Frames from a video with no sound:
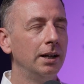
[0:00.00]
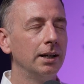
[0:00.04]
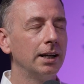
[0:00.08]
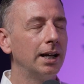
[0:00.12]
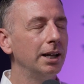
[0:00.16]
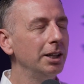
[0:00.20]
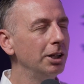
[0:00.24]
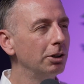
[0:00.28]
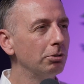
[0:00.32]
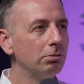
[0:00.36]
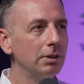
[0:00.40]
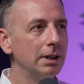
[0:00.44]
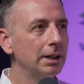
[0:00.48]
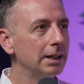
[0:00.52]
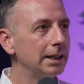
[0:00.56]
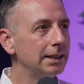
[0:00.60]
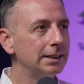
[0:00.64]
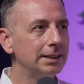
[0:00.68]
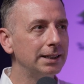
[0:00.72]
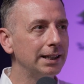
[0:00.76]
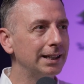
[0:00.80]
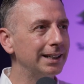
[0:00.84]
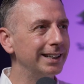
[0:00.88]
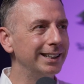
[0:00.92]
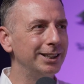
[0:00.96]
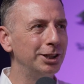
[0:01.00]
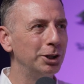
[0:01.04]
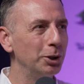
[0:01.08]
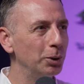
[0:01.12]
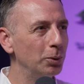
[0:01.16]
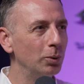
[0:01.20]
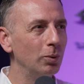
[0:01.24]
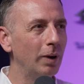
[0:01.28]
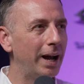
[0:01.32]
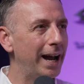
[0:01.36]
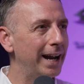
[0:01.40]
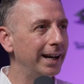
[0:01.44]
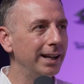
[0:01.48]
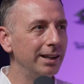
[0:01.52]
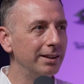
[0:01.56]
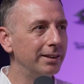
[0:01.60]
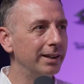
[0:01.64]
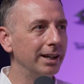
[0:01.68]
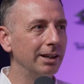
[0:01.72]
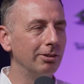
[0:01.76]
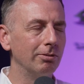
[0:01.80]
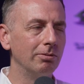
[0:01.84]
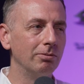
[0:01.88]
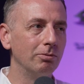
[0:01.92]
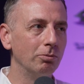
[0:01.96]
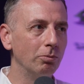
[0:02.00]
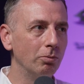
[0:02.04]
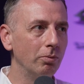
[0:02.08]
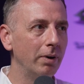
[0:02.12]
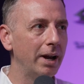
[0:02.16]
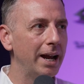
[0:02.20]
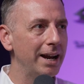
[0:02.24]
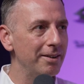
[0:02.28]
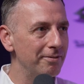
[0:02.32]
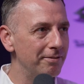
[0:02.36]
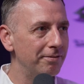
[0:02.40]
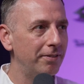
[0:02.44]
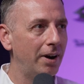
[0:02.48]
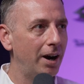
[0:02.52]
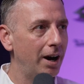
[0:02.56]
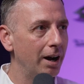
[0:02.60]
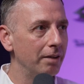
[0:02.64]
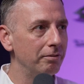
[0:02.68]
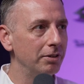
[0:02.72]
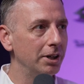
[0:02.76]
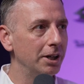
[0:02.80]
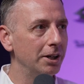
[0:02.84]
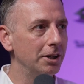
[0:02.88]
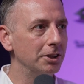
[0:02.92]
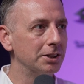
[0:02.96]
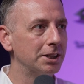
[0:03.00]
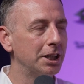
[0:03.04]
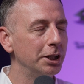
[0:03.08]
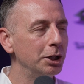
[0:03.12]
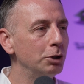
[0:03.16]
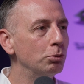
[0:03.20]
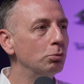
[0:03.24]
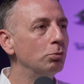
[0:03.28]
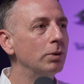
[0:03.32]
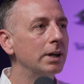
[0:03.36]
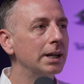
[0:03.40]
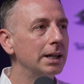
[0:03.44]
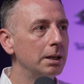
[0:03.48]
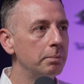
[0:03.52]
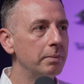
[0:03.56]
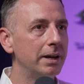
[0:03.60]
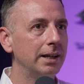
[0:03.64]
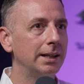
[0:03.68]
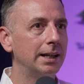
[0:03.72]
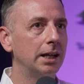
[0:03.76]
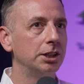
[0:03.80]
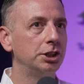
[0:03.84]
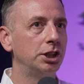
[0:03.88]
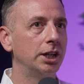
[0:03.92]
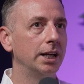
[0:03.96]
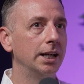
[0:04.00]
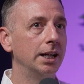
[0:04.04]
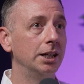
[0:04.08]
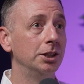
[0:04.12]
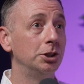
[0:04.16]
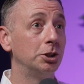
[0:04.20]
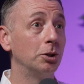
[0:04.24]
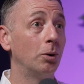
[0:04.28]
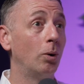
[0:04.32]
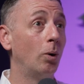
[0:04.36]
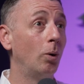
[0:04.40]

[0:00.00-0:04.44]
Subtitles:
can you realistically do anything in 5 years? Can you really make that change?